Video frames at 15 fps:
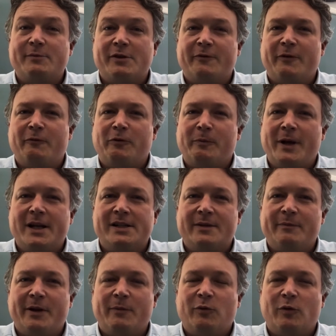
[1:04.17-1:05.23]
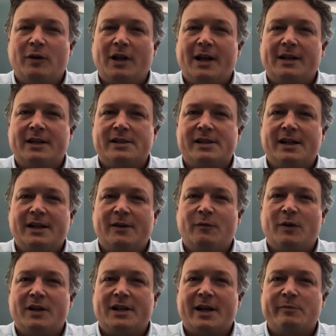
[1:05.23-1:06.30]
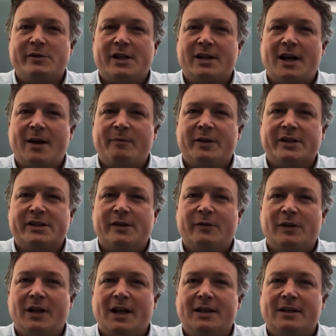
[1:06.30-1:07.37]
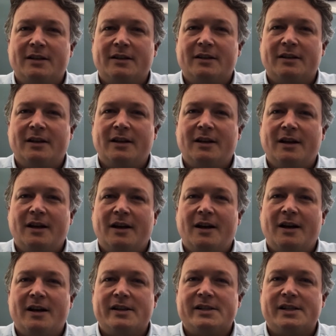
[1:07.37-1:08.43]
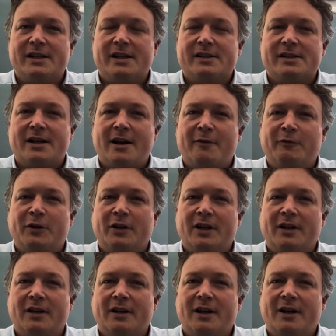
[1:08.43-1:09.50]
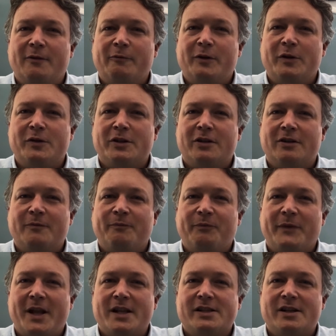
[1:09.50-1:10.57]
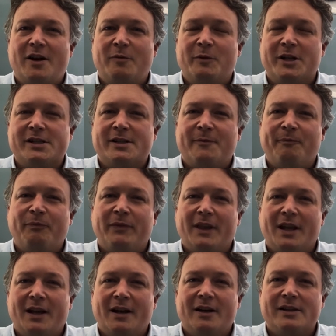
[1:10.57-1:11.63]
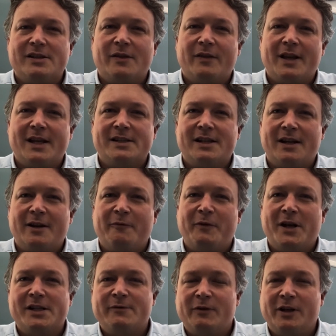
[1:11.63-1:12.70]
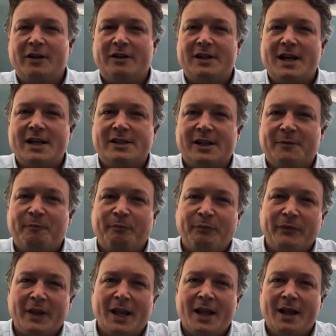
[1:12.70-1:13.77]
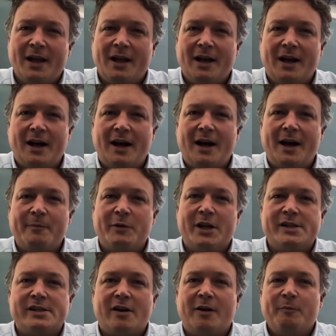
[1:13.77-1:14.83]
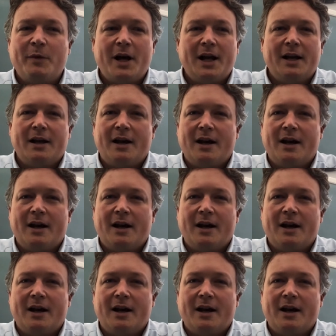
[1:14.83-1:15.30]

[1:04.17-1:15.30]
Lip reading: of information people would like to see and what types of topics you would like to see us cover in future installments. So thanks in advance for your attention. I'm going to start by